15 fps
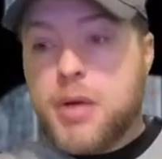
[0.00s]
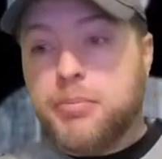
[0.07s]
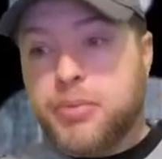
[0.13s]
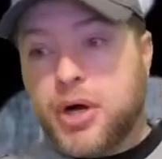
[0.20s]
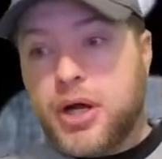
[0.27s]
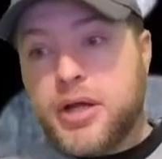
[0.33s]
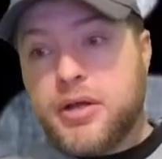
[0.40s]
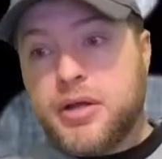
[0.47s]

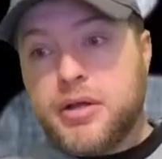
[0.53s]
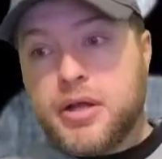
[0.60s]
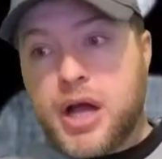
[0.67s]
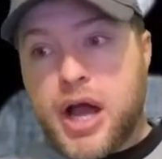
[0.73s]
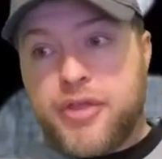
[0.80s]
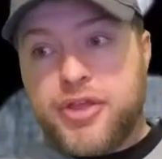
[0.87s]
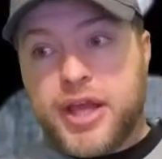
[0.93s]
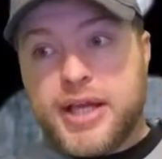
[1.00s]
But
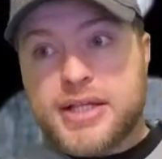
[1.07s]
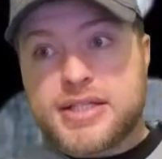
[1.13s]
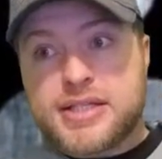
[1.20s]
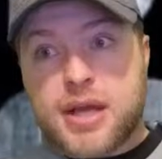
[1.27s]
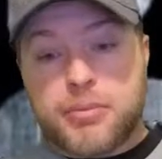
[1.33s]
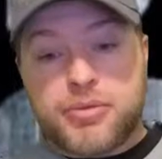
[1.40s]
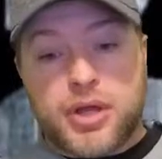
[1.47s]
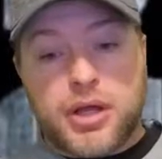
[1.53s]
I think it's
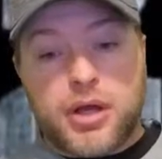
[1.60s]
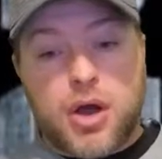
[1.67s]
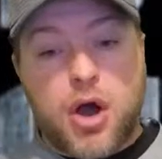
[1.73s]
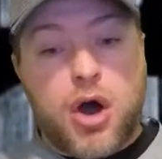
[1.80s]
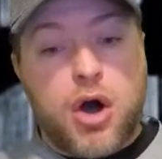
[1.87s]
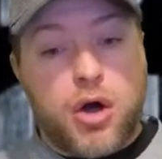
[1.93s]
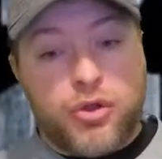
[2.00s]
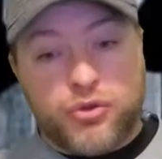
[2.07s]
something
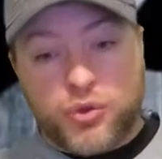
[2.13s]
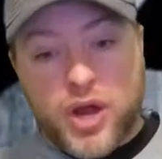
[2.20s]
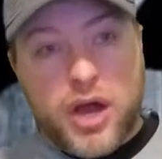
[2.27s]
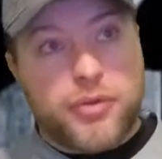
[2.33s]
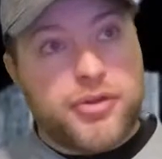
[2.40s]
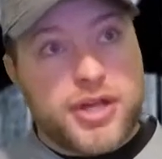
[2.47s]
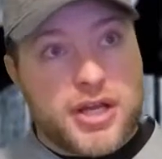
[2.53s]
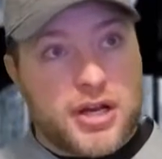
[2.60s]
all
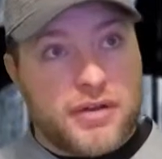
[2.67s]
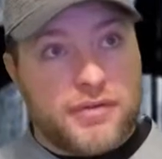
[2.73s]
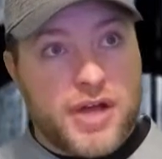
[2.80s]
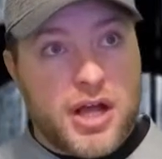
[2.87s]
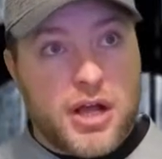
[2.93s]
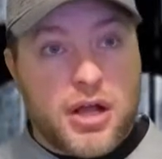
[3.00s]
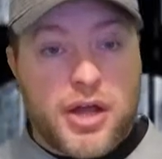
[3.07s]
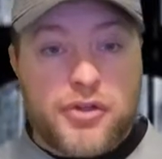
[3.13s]
throughout the
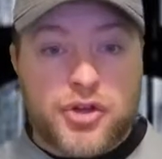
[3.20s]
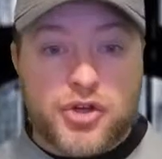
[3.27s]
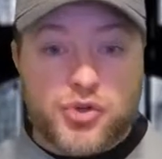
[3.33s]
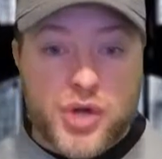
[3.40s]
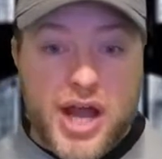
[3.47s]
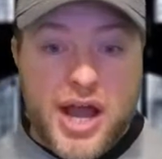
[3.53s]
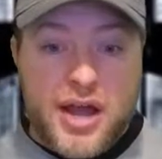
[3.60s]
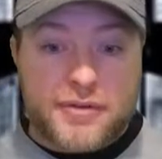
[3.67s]
NFL and the
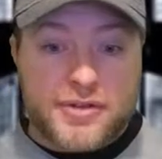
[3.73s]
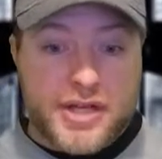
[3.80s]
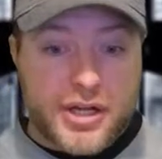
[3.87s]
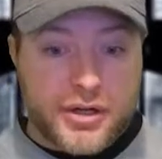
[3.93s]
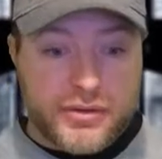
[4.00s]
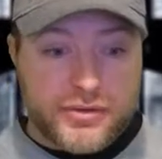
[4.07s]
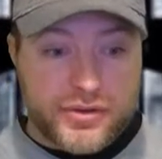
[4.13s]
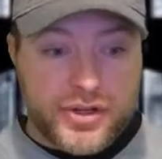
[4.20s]
draft
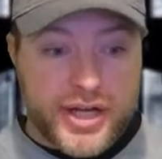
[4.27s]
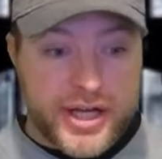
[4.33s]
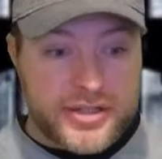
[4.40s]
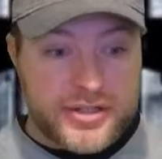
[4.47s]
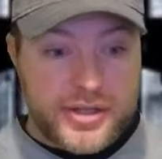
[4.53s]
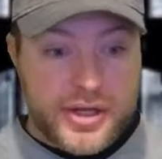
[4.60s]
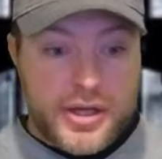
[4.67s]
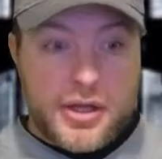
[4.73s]
here for the
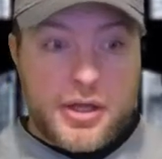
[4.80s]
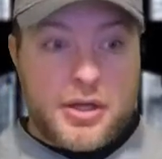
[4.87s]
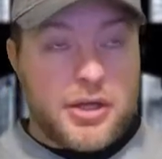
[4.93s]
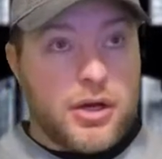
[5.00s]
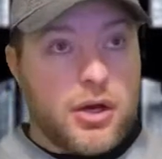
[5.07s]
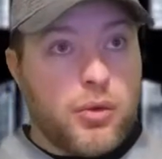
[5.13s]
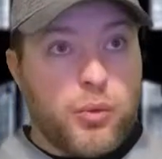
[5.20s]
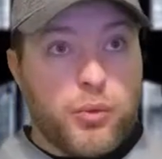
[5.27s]
next,
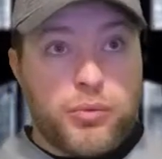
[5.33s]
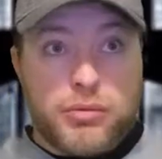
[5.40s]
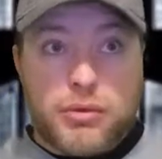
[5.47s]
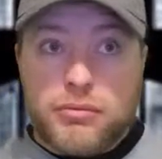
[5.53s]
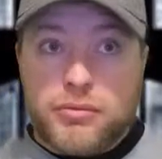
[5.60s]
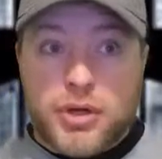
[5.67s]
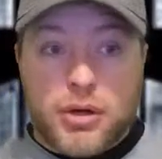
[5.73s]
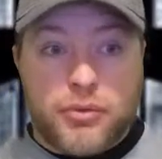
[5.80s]

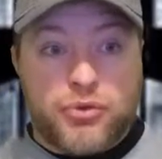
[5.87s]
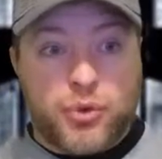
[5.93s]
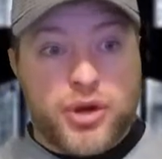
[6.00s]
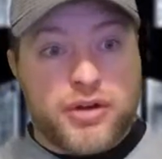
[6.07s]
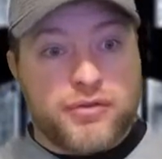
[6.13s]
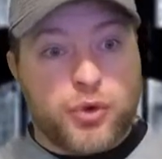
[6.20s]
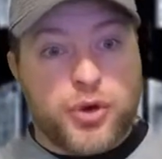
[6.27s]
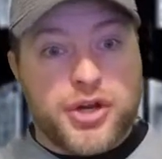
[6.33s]
3
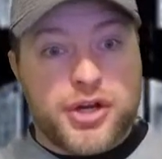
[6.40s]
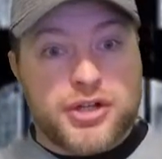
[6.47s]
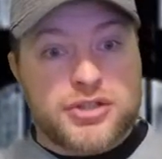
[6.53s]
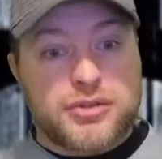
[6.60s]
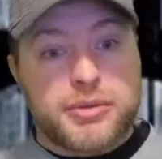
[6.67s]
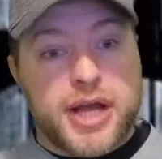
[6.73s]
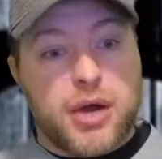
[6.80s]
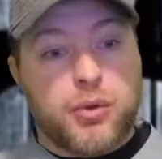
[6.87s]
or 4 years
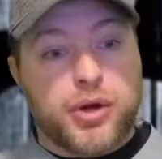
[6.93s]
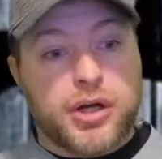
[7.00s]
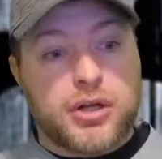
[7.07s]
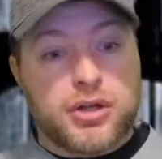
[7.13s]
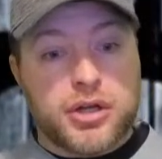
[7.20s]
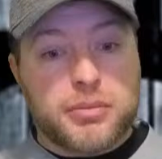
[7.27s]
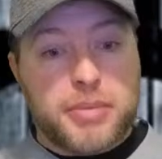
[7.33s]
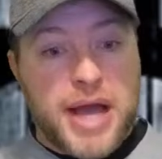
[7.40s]
from now, we're going to
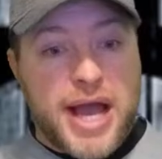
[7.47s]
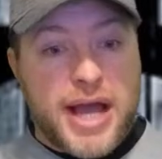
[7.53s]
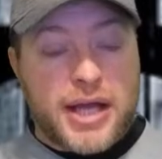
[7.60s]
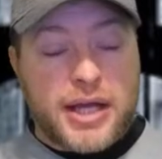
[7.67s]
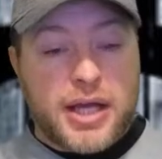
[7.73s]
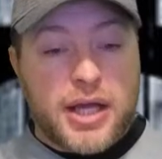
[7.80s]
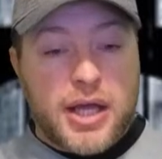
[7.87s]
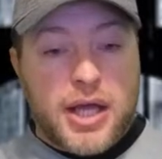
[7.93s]
look
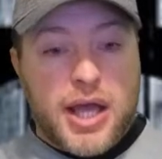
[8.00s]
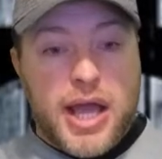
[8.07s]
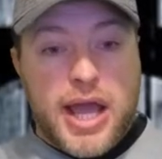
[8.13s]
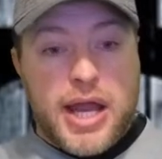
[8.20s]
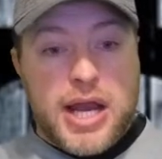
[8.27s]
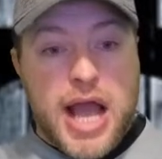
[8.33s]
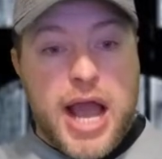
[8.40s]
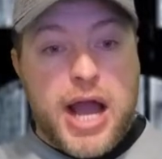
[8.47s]
back
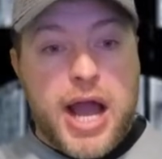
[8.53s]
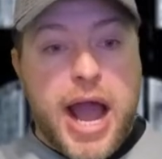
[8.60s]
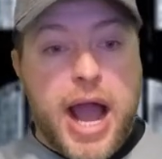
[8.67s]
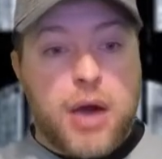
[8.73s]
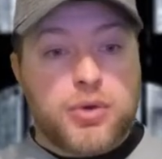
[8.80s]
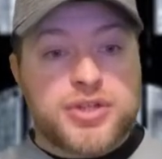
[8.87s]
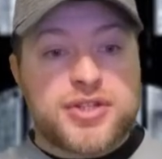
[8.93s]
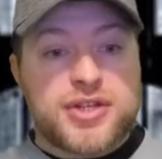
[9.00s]
and
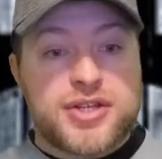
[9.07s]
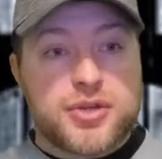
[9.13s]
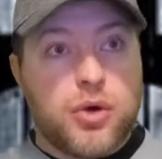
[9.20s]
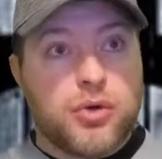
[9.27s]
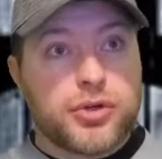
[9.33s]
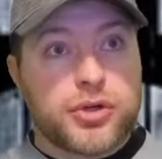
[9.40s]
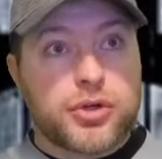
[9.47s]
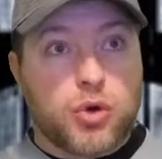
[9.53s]
how is these
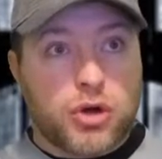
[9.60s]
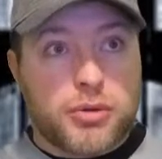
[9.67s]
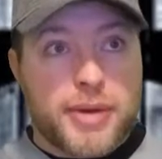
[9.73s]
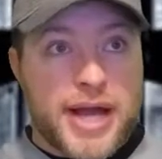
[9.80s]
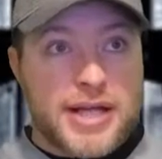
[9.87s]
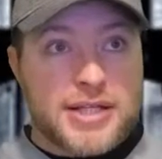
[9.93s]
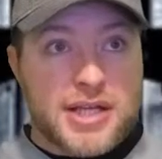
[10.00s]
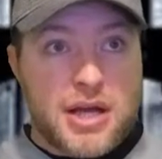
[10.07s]
older
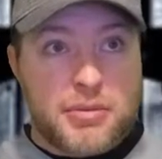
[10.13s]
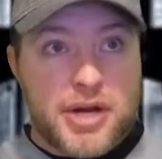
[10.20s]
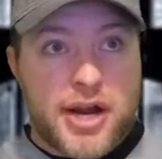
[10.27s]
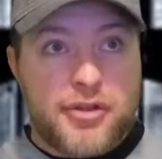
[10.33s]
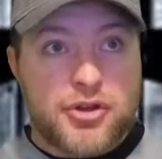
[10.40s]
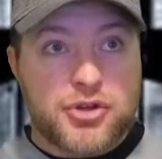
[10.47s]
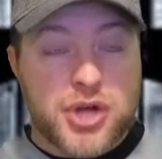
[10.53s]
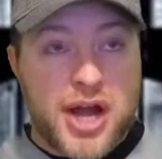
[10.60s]
quarterbacks coming out
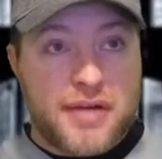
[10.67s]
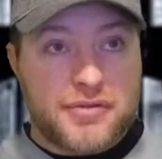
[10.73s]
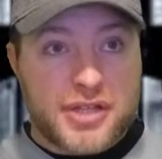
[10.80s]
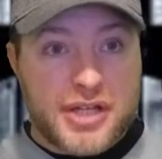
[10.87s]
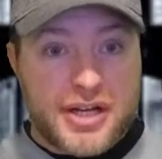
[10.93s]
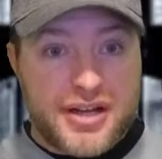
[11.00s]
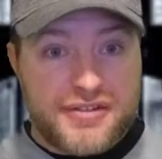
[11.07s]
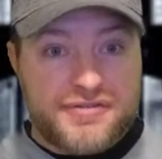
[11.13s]
of the draft
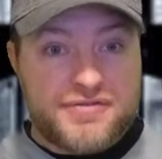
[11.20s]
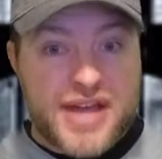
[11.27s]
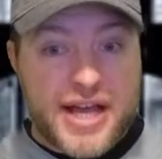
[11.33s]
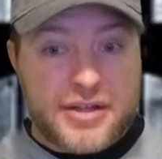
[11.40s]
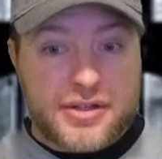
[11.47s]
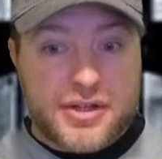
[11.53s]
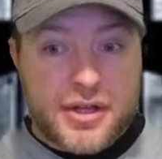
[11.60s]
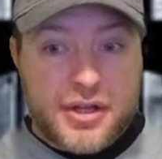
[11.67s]
going to
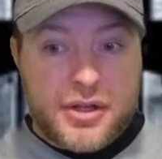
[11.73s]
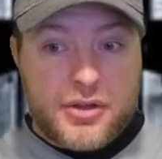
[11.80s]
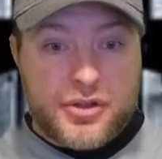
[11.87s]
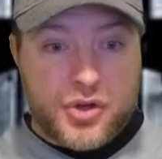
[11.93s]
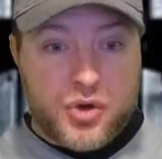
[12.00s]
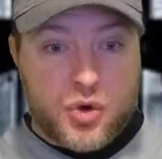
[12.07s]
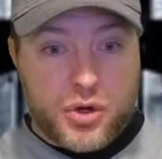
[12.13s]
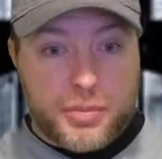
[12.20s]
affect
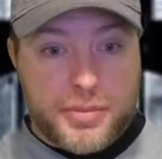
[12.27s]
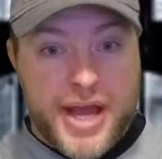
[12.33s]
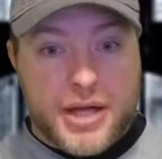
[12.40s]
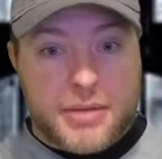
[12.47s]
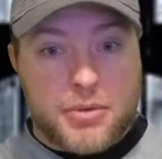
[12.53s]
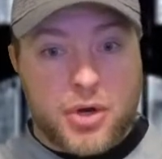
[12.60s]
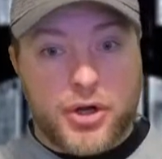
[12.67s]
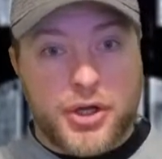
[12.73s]
the
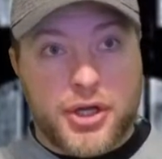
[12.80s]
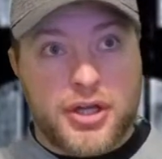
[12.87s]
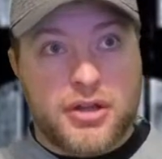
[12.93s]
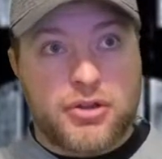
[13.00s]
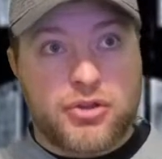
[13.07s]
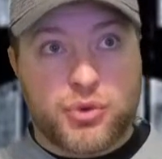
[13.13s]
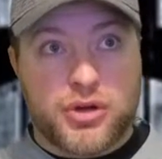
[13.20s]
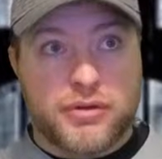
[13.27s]
quarterback
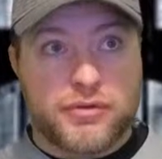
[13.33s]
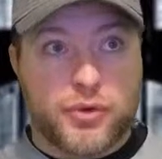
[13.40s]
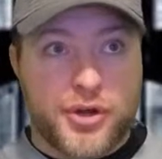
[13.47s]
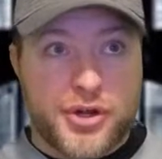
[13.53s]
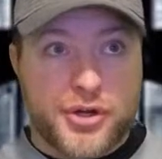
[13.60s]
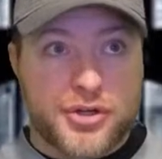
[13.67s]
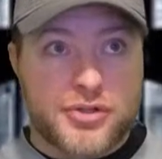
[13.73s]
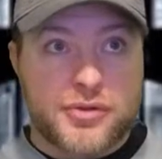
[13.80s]
market 3 or 4
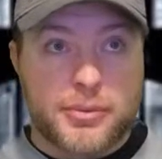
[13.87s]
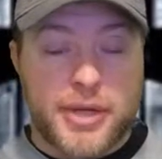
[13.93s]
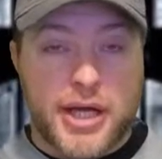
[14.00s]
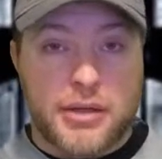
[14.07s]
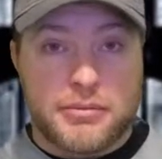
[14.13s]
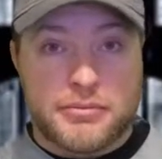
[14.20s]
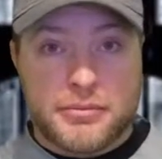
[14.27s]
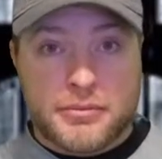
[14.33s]
years from
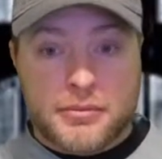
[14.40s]
now?